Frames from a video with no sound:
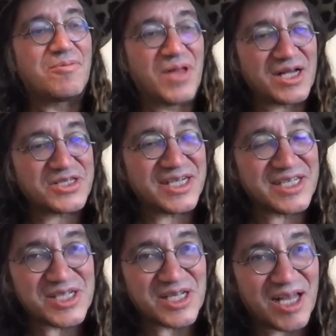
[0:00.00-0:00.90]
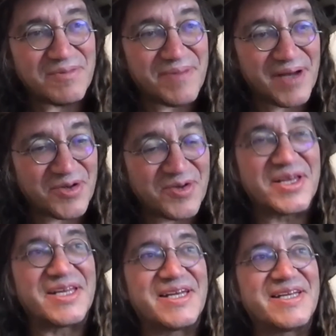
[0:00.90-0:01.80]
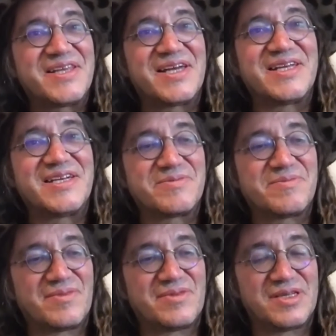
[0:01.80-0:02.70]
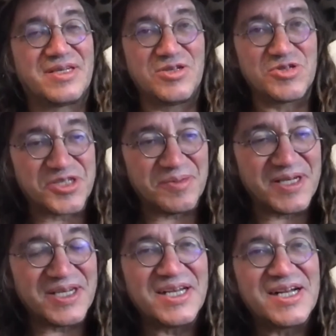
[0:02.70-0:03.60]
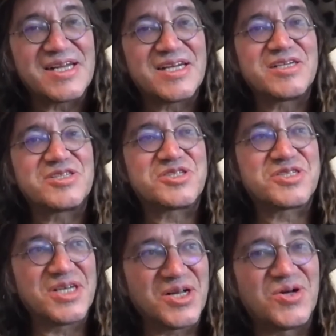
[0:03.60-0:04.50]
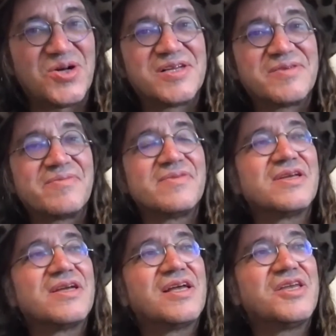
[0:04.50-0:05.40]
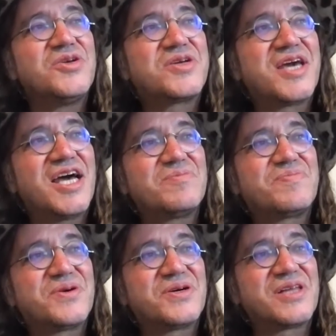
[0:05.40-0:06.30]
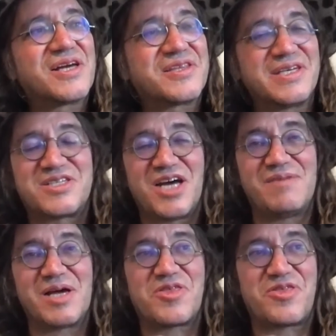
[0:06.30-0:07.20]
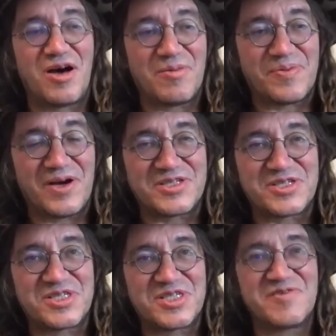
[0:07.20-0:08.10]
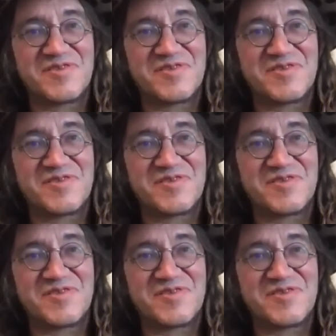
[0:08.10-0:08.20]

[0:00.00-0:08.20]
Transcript: blockchain is a lot better than it used to be. Still, you can't put like the atomic thought processes